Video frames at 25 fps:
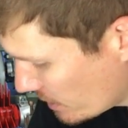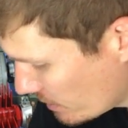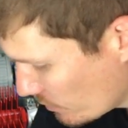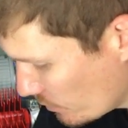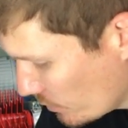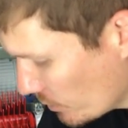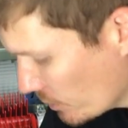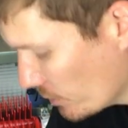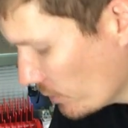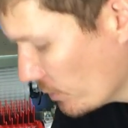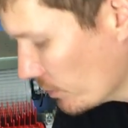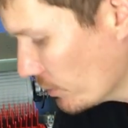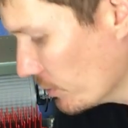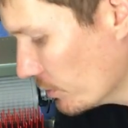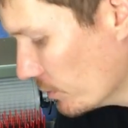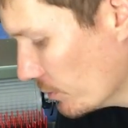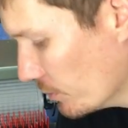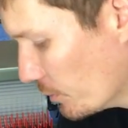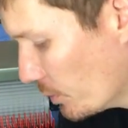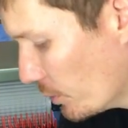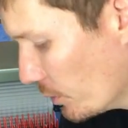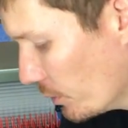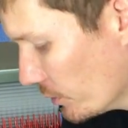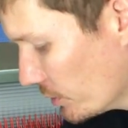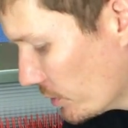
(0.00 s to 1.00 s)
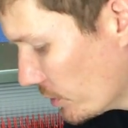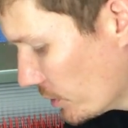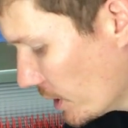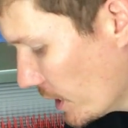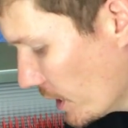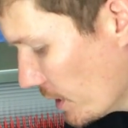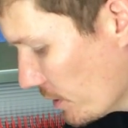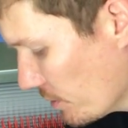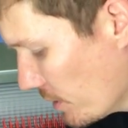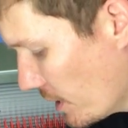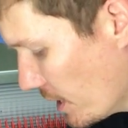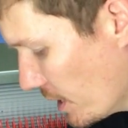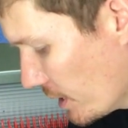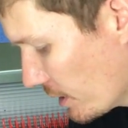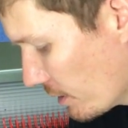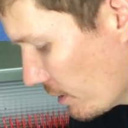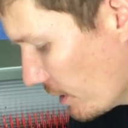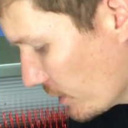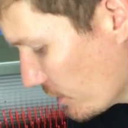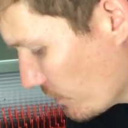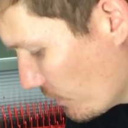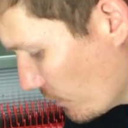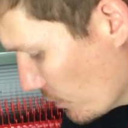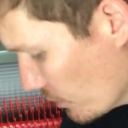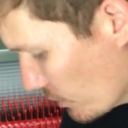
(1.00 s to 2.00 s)
we'll put together our
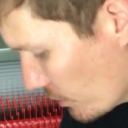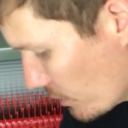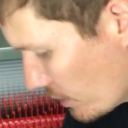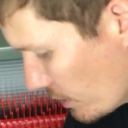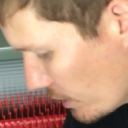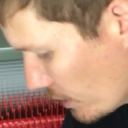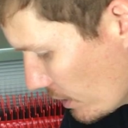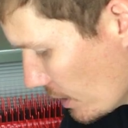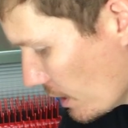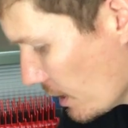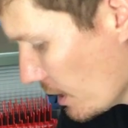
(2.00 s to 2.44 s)
clutch fork,